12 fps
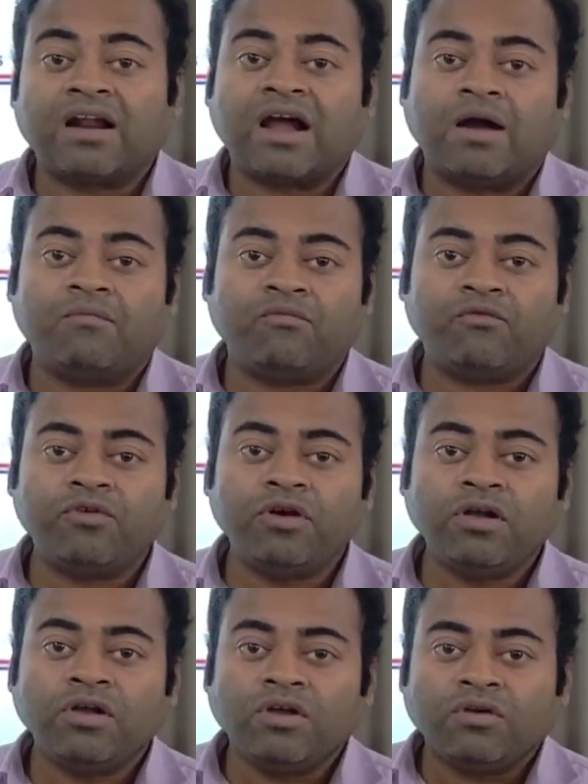are
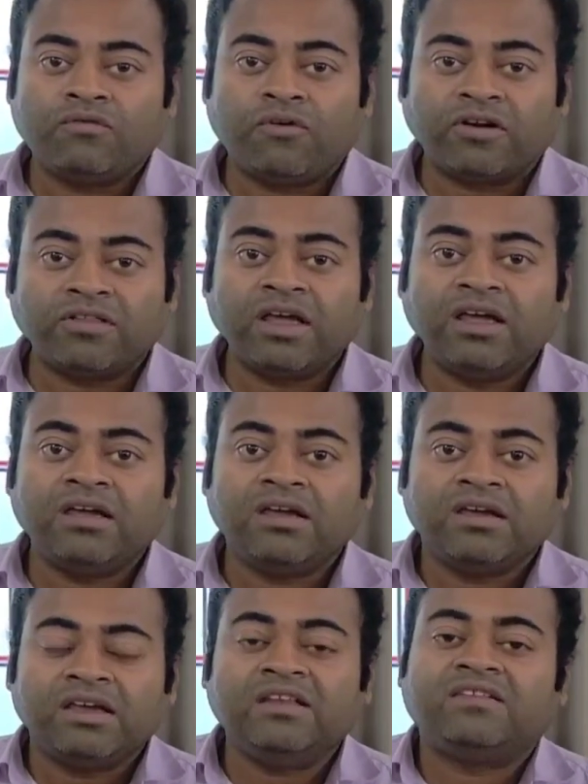harmful for
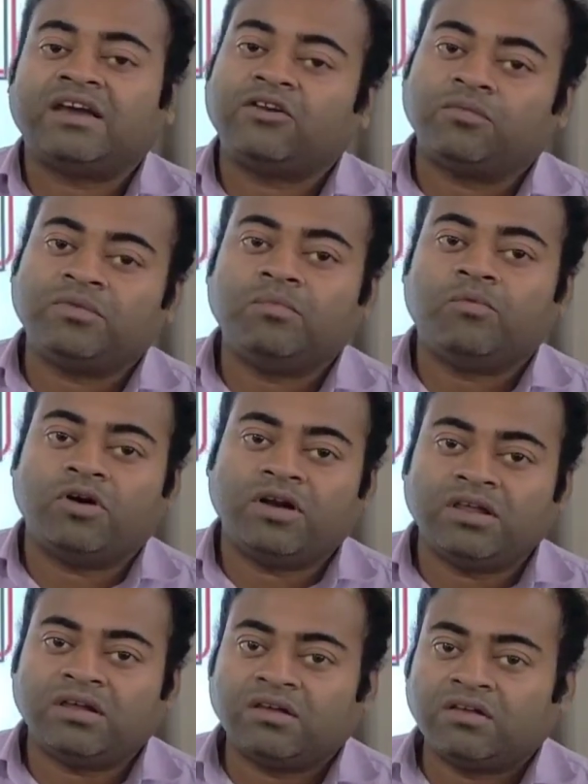the inside of the
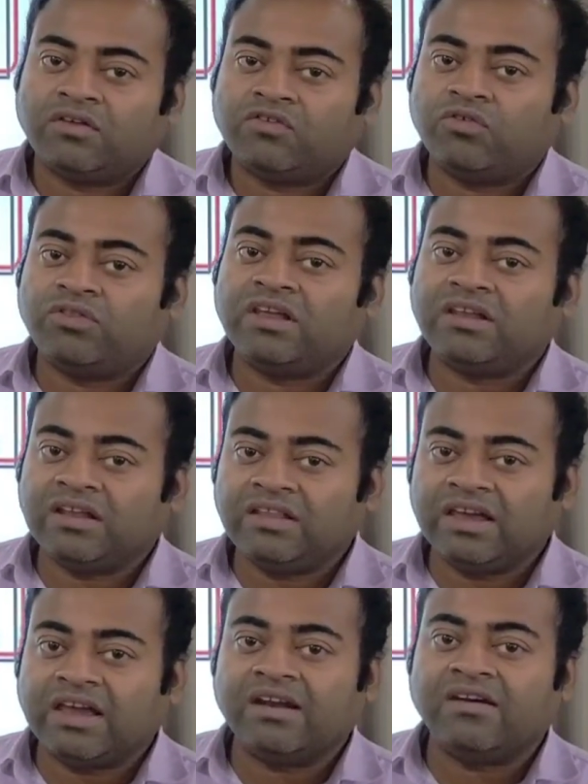body. So
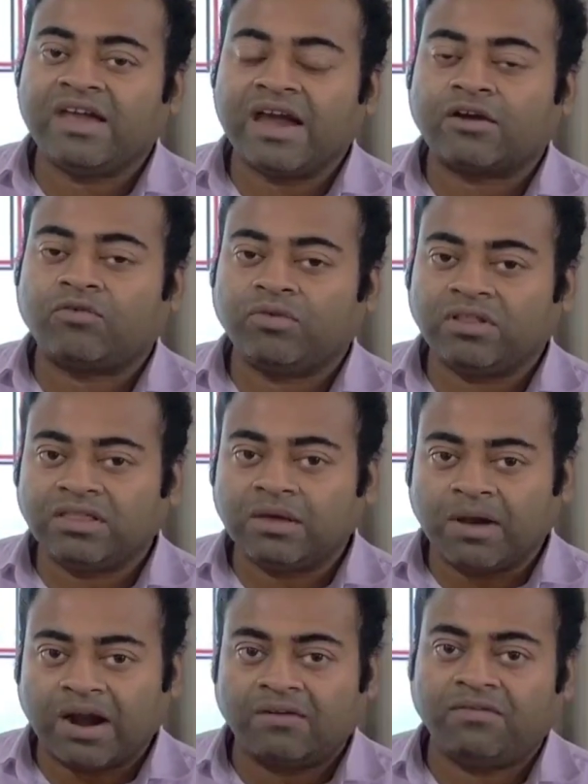they can react with the
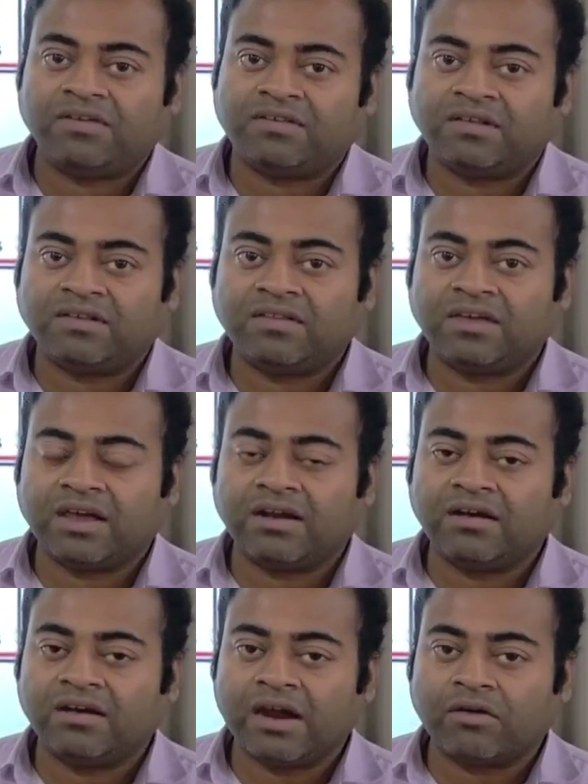blood vessels, they can
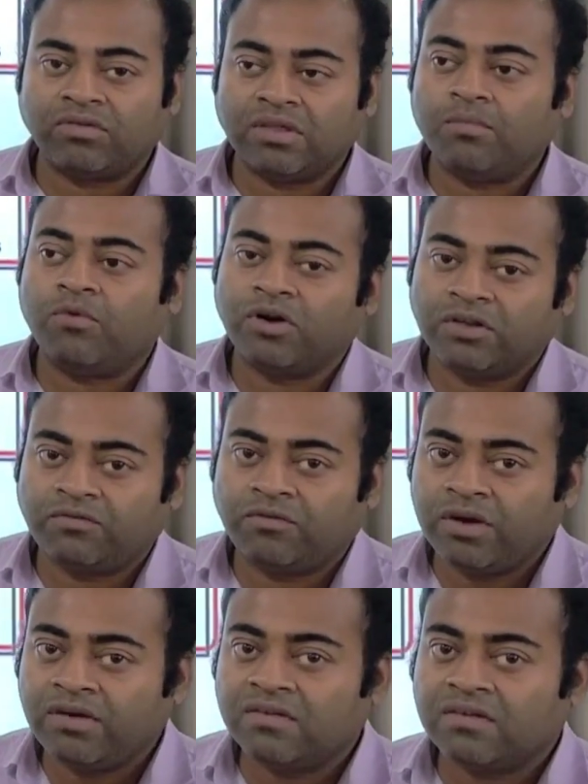react with the body
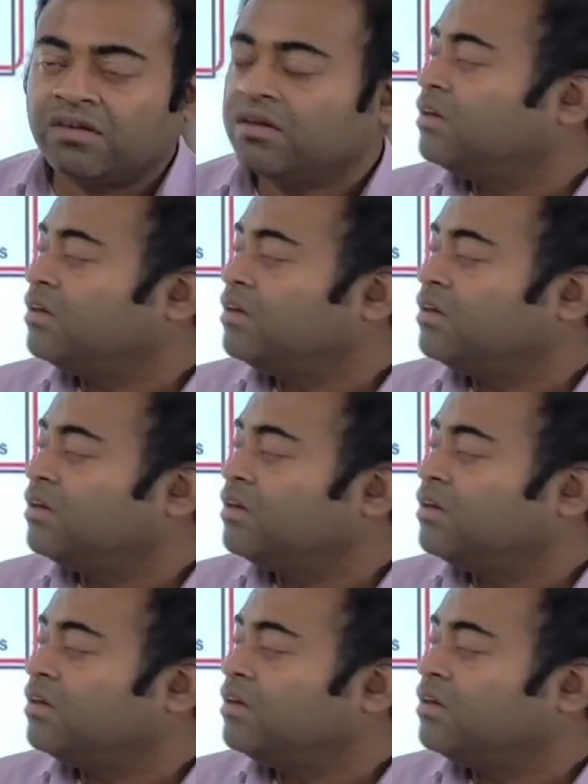fluids.